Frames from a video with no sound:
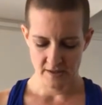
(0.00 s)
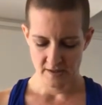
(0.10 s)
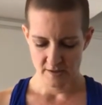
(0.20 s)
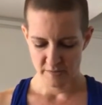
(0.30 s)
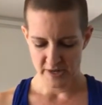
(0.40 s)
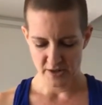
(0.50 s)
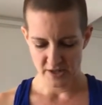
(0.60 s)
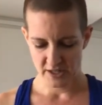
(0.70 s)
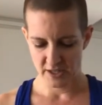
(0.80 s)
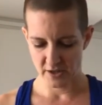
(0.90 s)
about
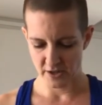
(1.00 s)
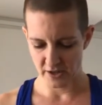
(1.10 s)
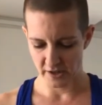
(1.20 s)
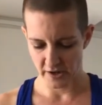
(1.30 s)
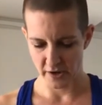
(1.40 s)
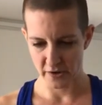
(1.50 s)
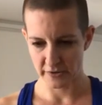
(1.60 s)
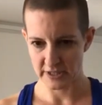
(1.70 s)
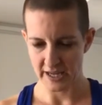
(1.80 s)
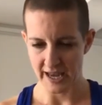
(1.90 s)
a year
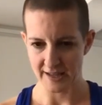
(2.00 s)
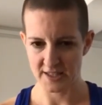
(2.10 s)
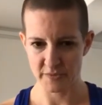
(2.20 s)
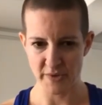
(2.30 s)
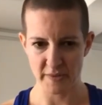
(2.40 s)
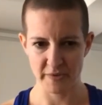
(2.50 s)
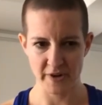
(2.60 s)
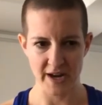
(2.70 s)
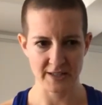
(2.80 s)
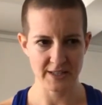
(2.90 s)
ago to add to my
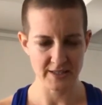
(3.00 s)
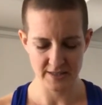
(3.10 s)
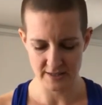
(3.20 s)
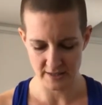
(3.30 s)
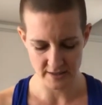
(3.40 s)
practice.